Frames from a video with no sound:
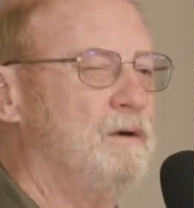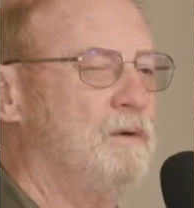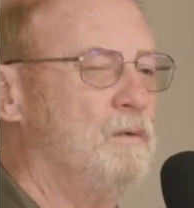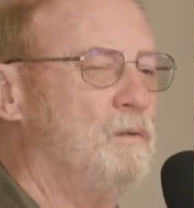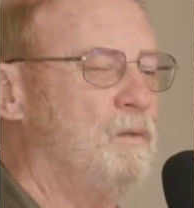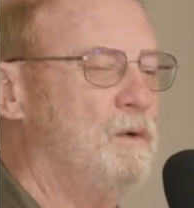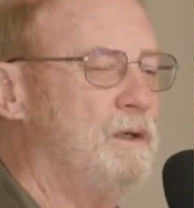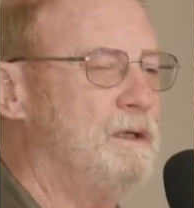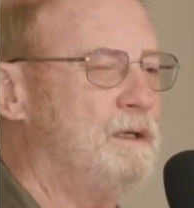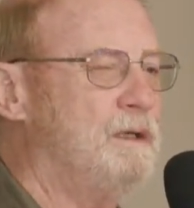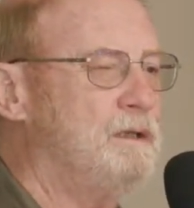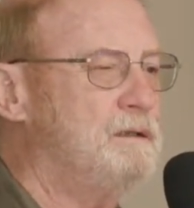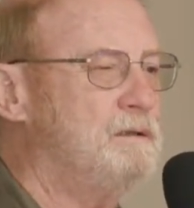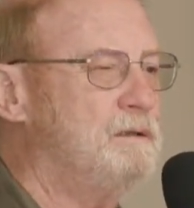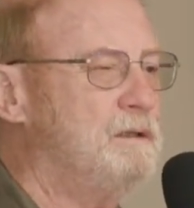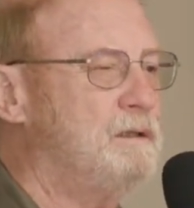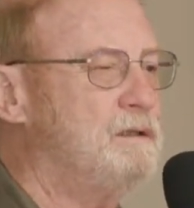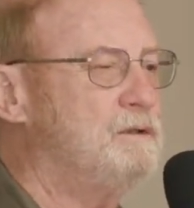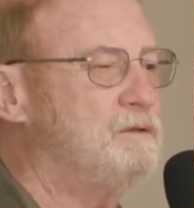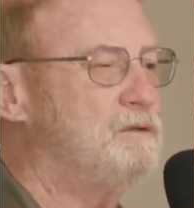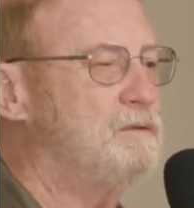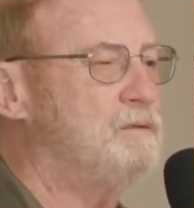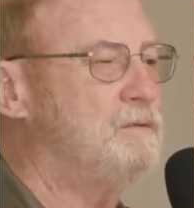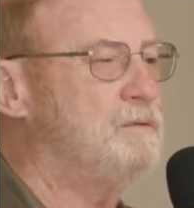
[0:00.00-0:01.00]
We entered
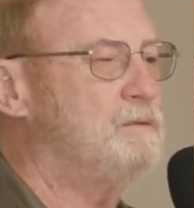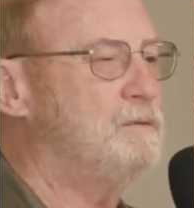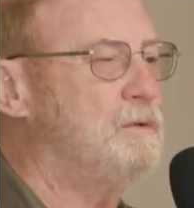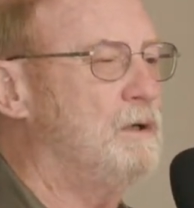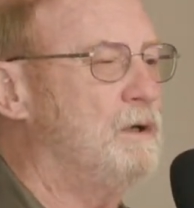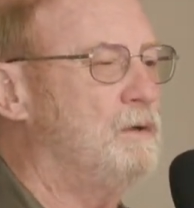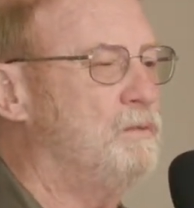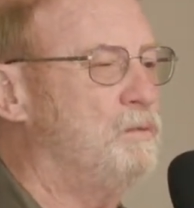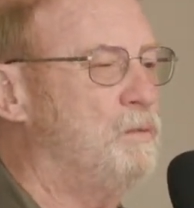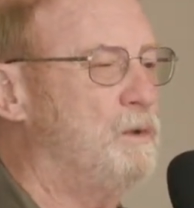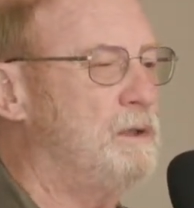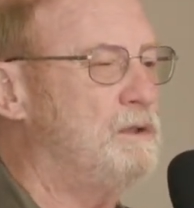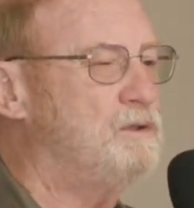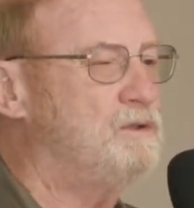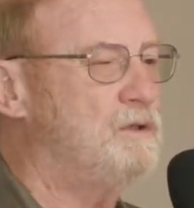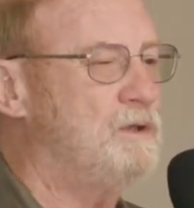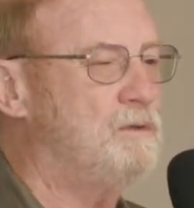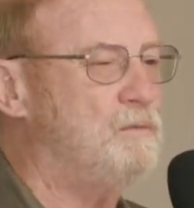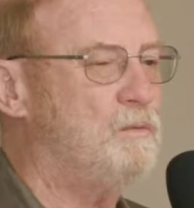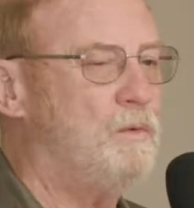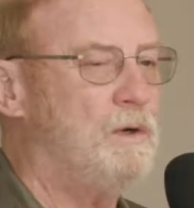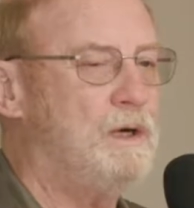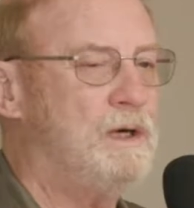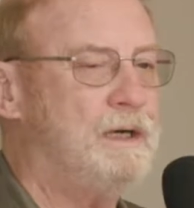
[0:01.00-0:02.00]
into a
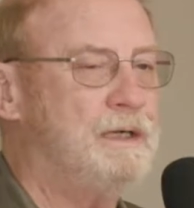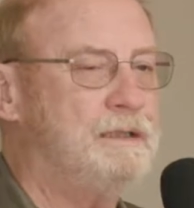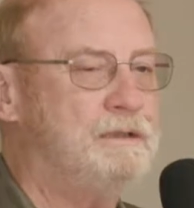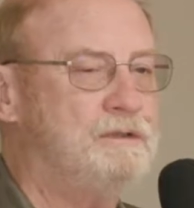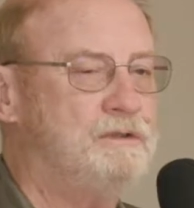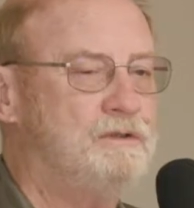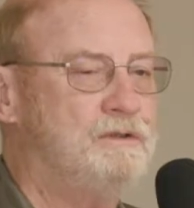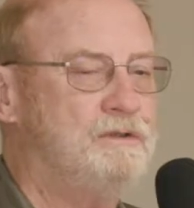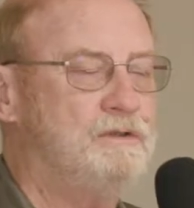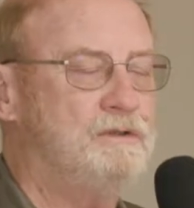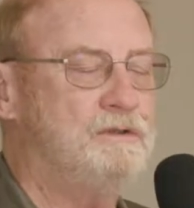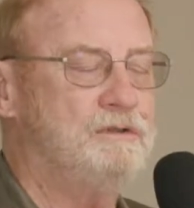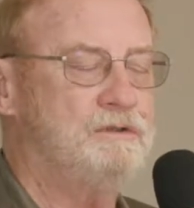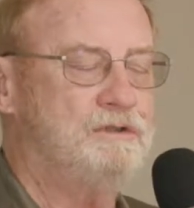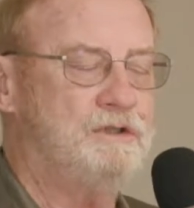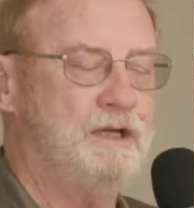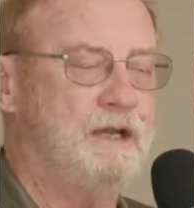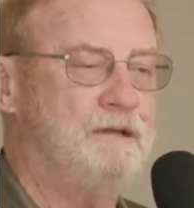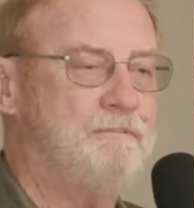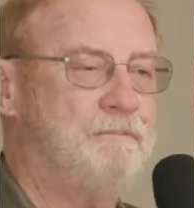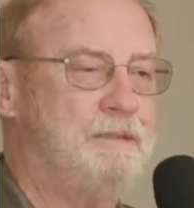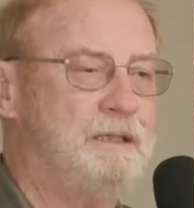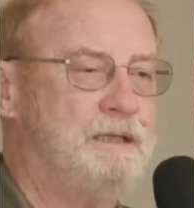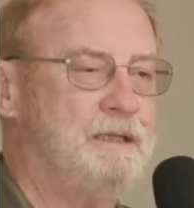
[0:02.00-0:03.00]
region-wide
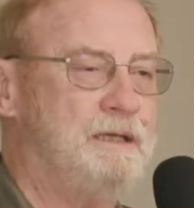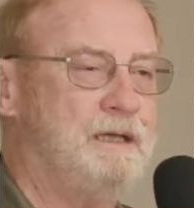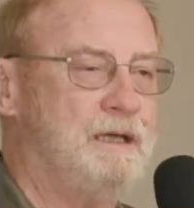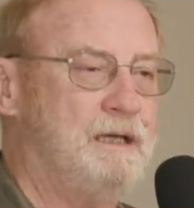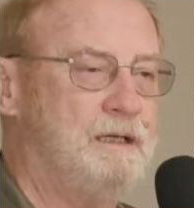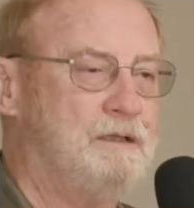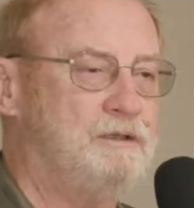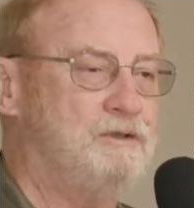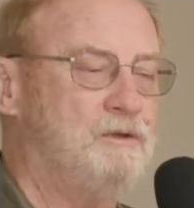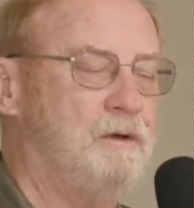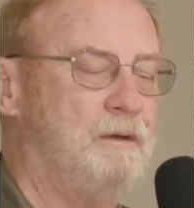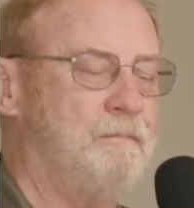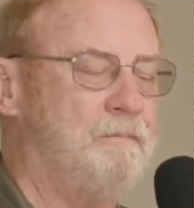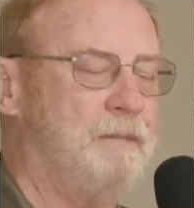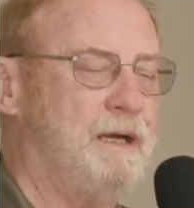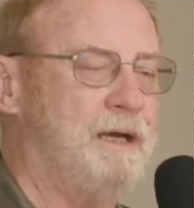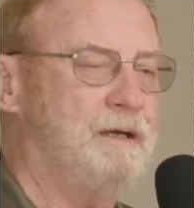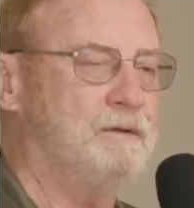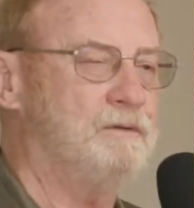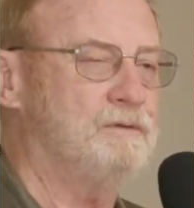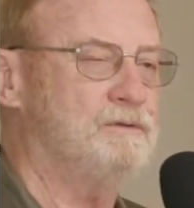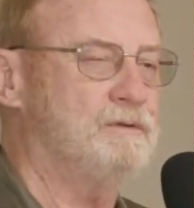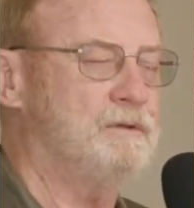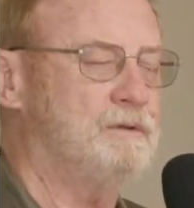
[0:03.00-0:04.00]
JPA, Joint
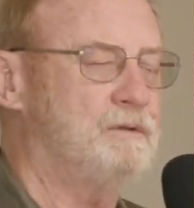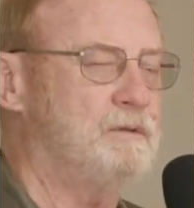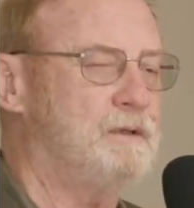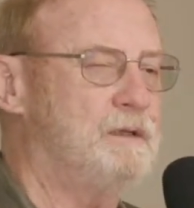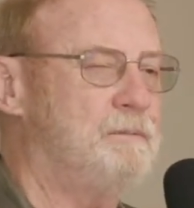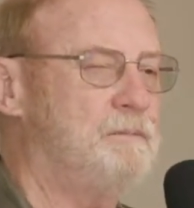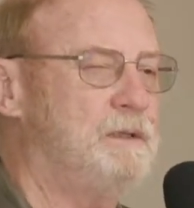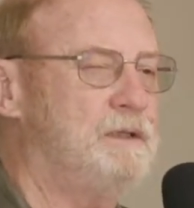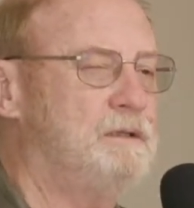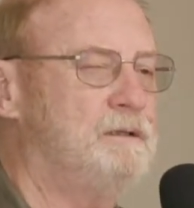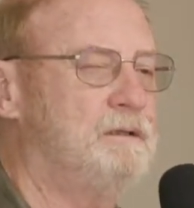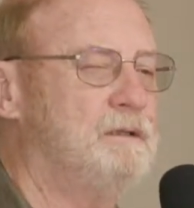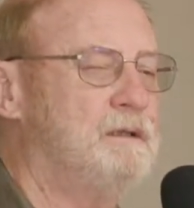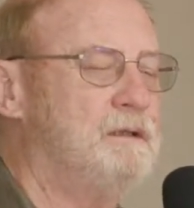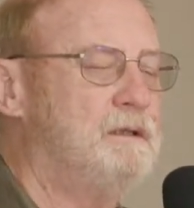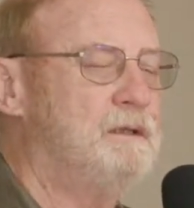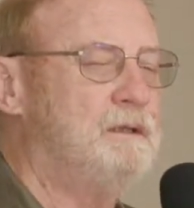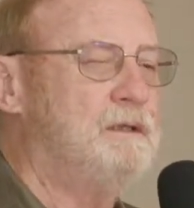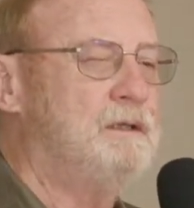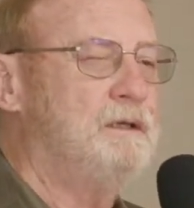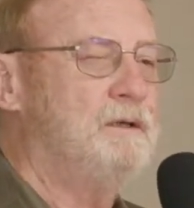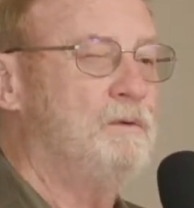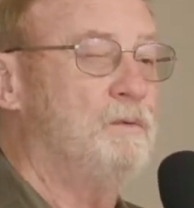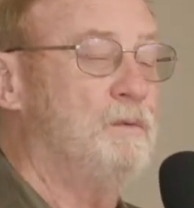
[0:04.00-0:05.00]
Powers Agreement,
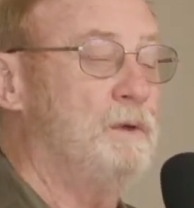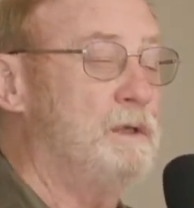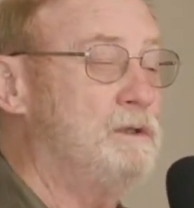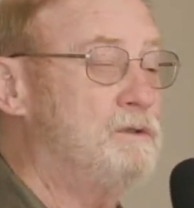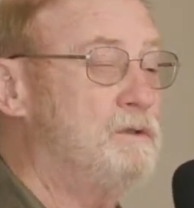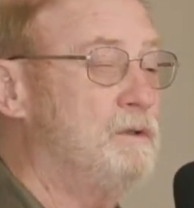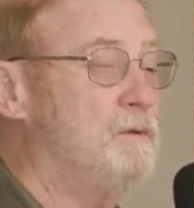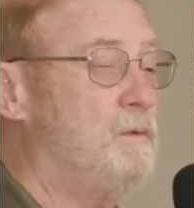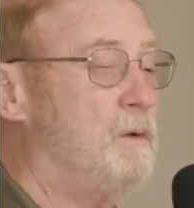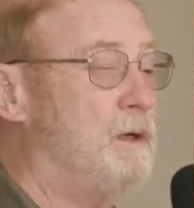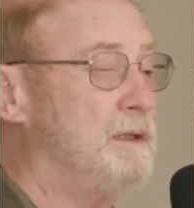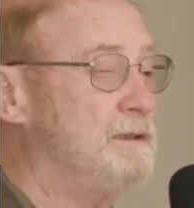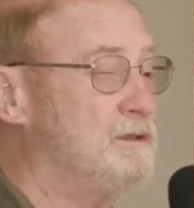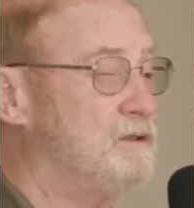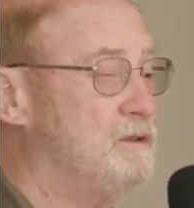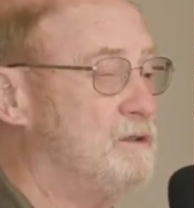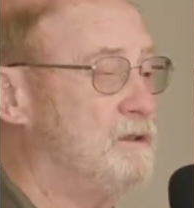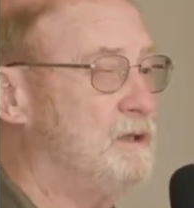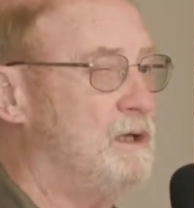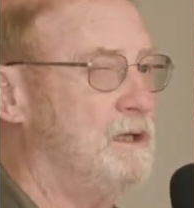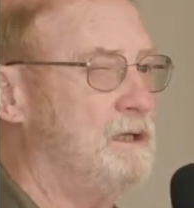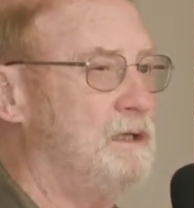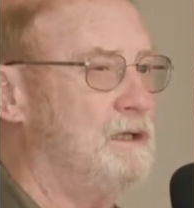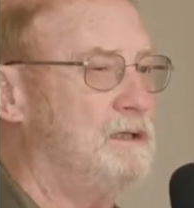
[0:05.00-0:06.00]
region-wide
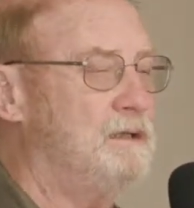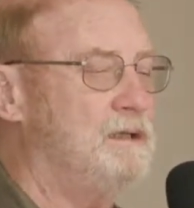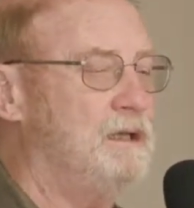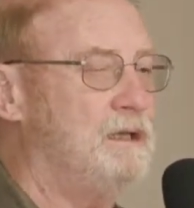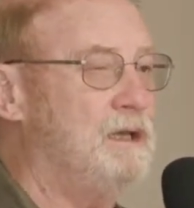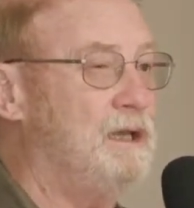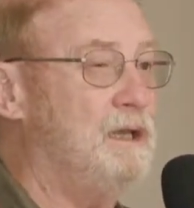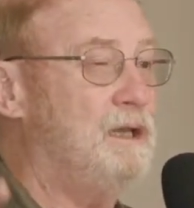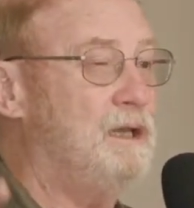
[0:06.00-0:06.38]
study that